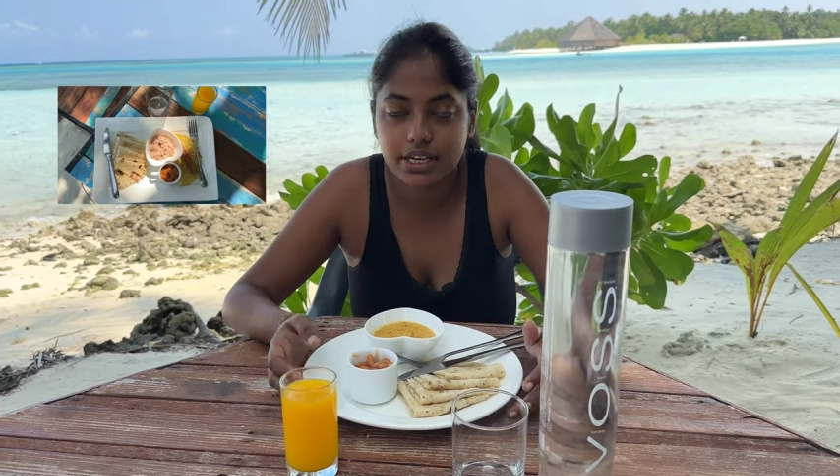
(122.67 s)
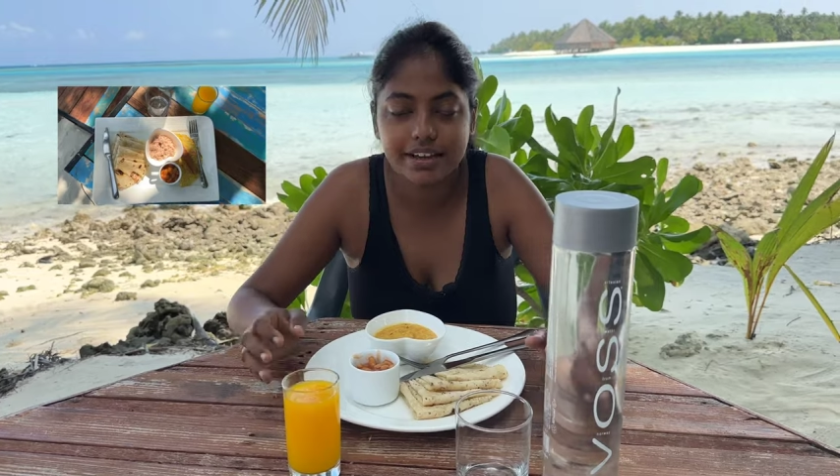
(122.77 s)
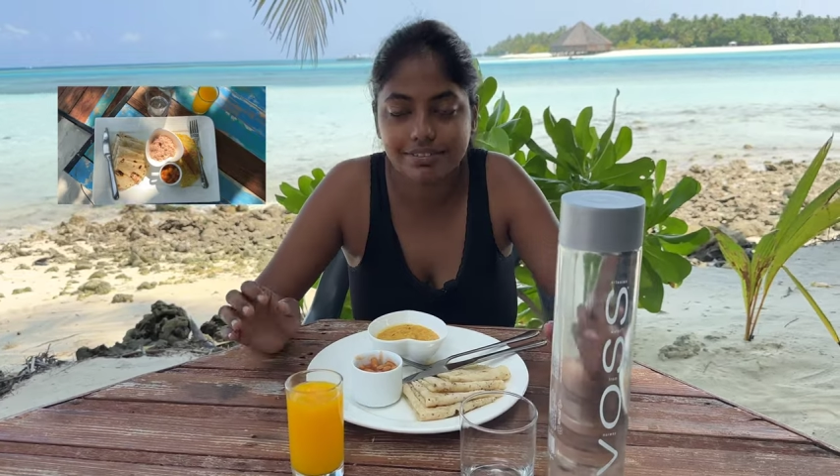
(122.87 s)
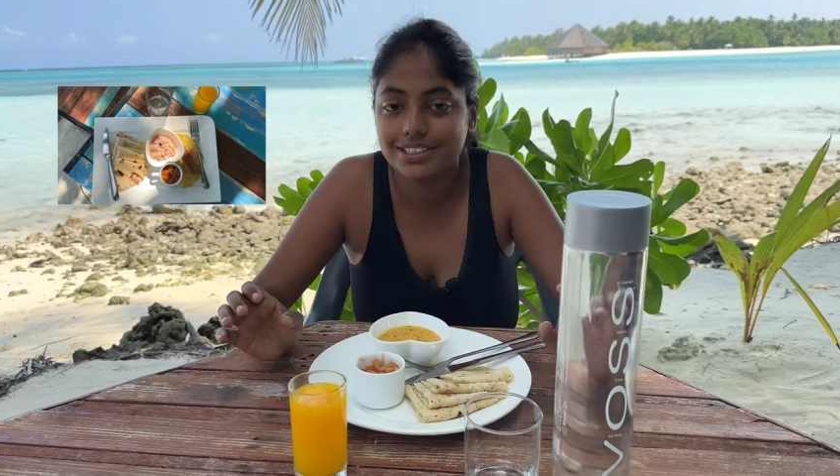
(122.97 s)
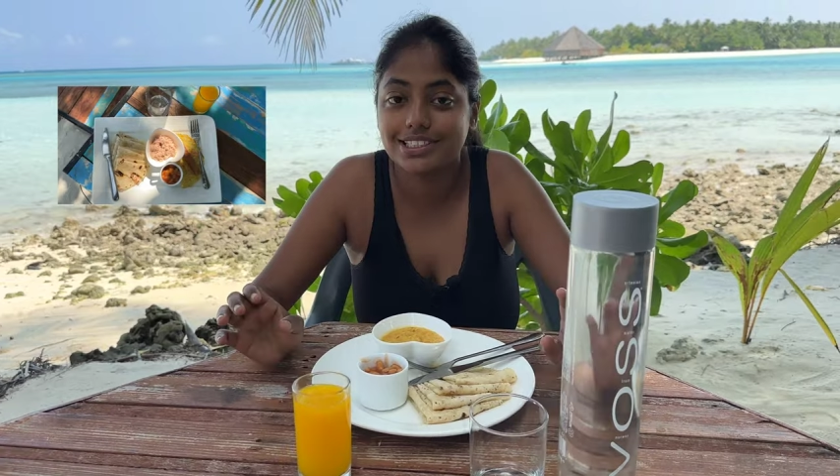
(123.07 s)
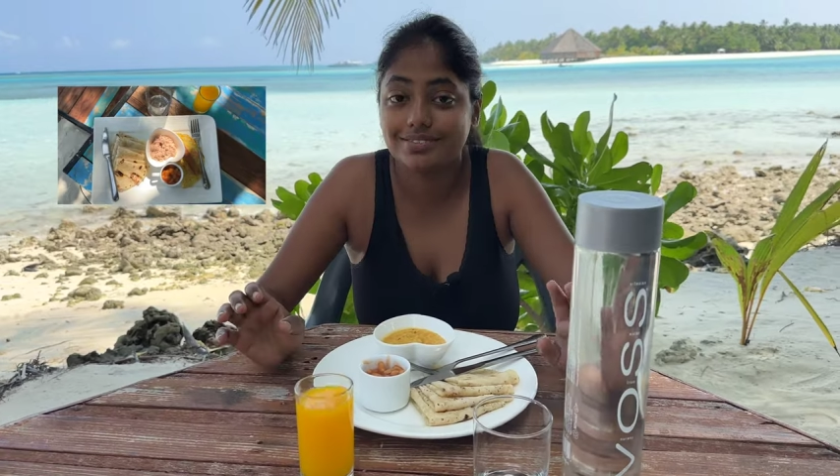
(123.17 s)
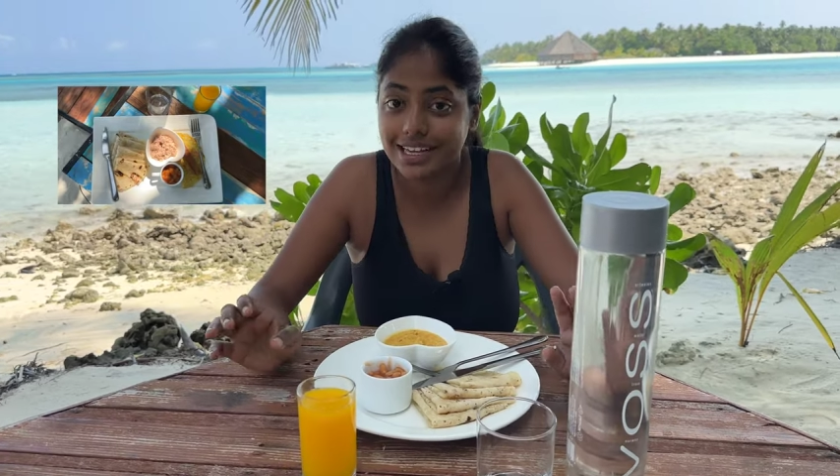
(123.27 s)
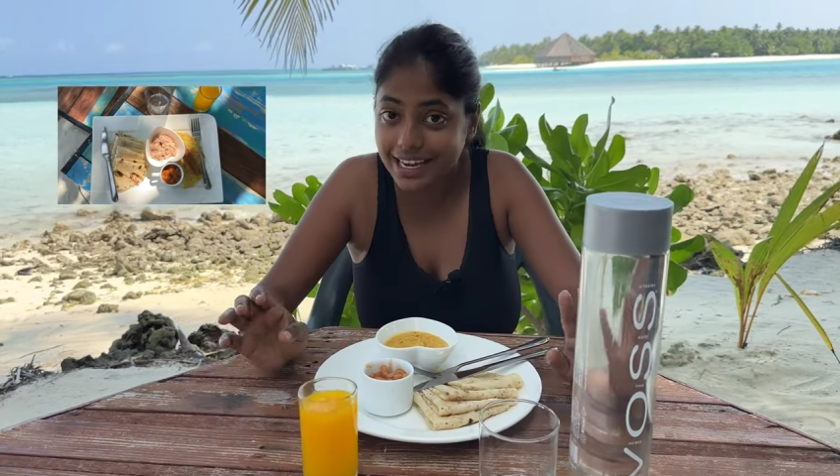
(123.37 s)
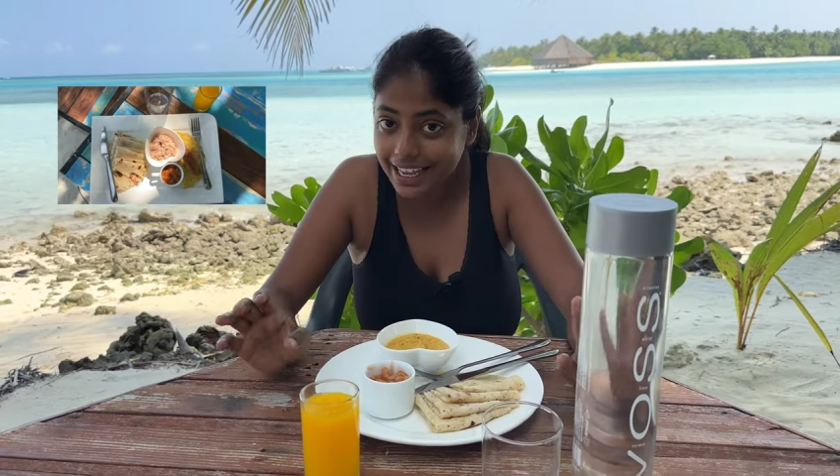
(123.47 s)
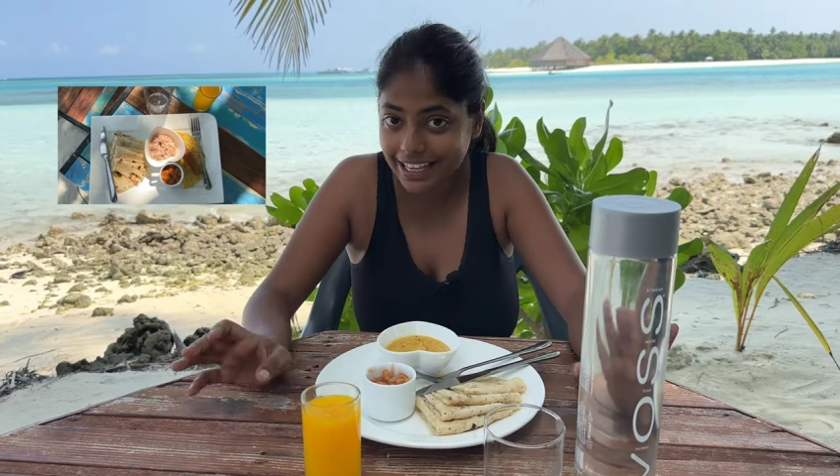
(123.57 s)
like, which is
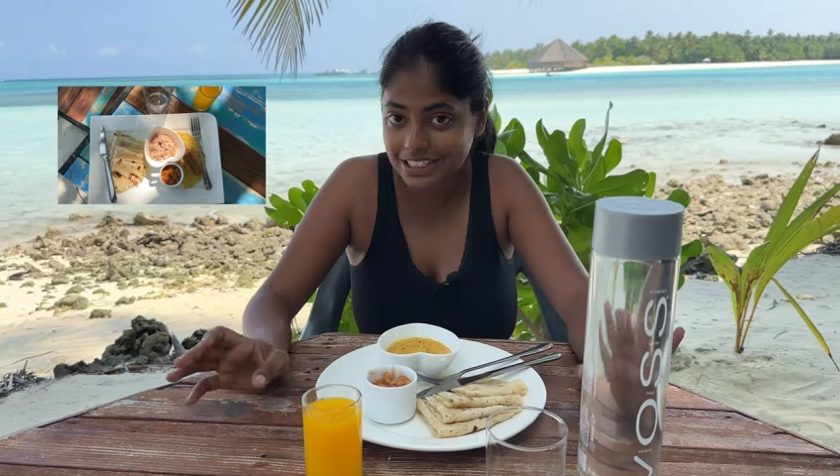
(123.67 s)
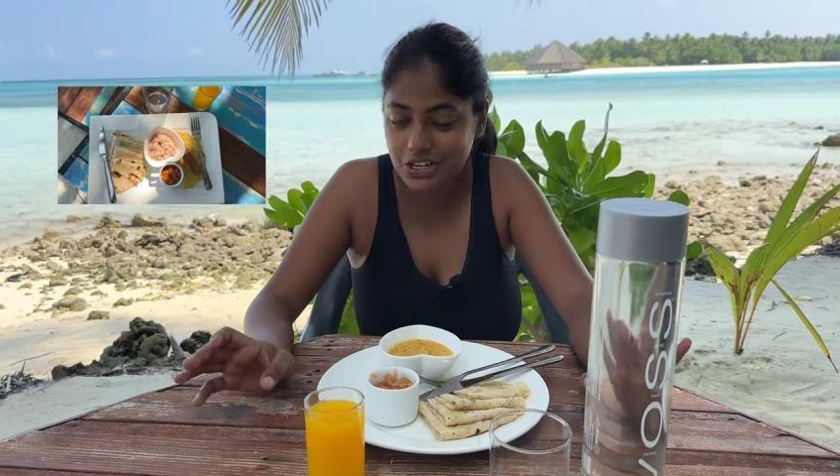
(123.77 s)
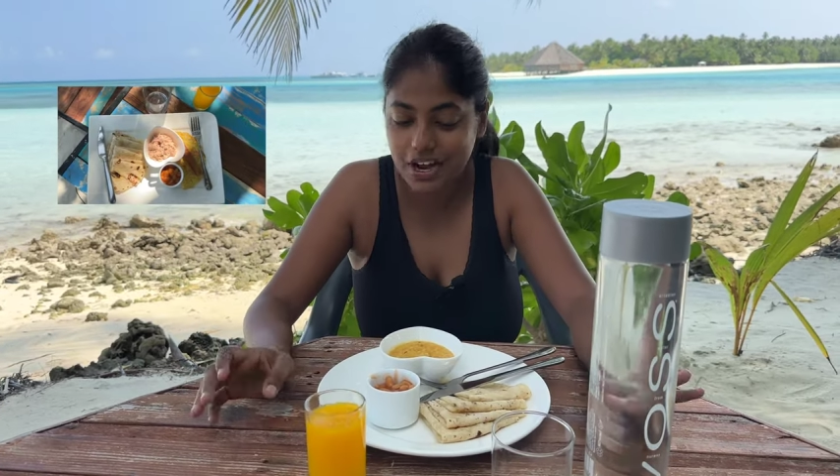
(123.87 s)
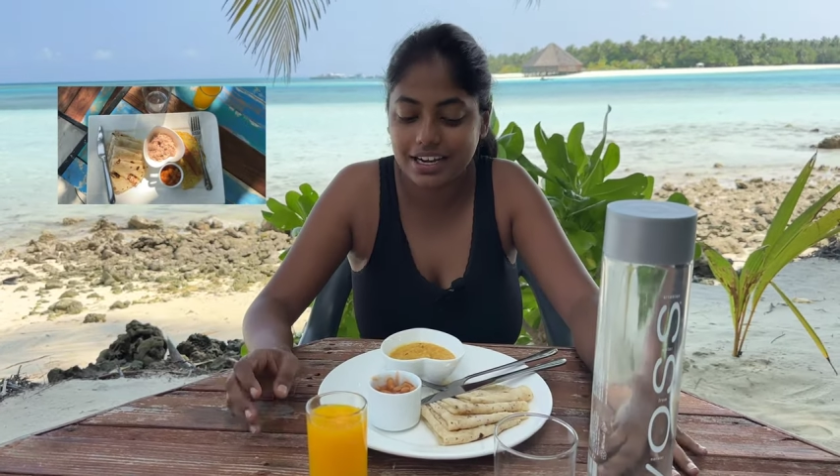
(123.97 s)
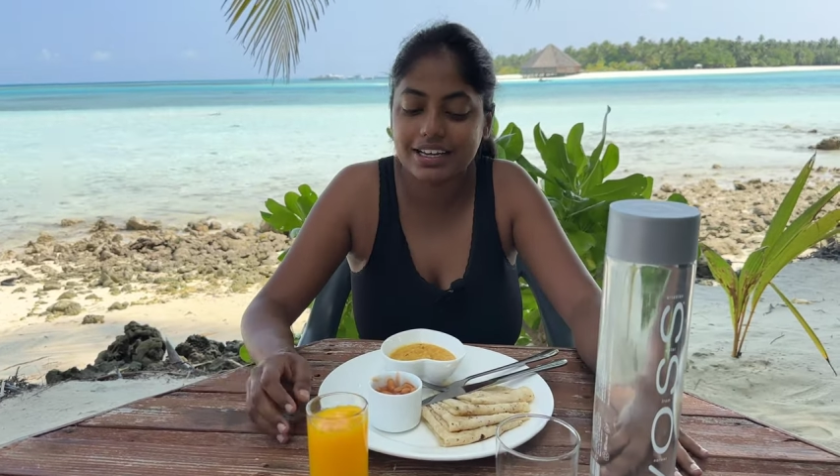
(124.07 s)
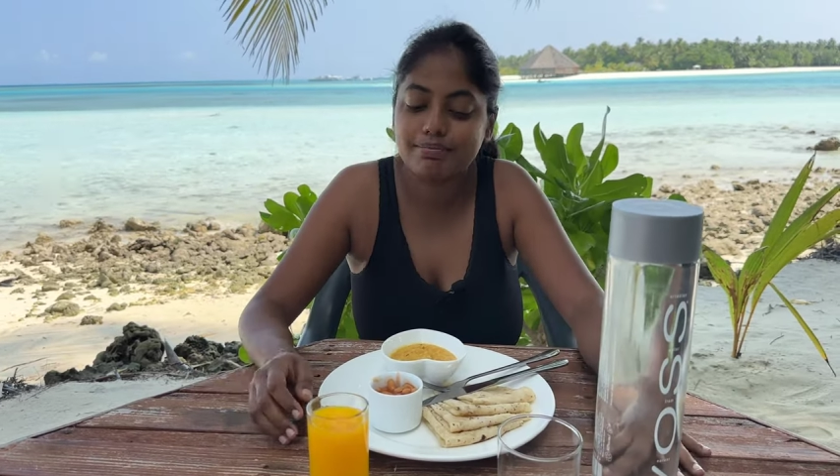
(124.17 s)
very exotic,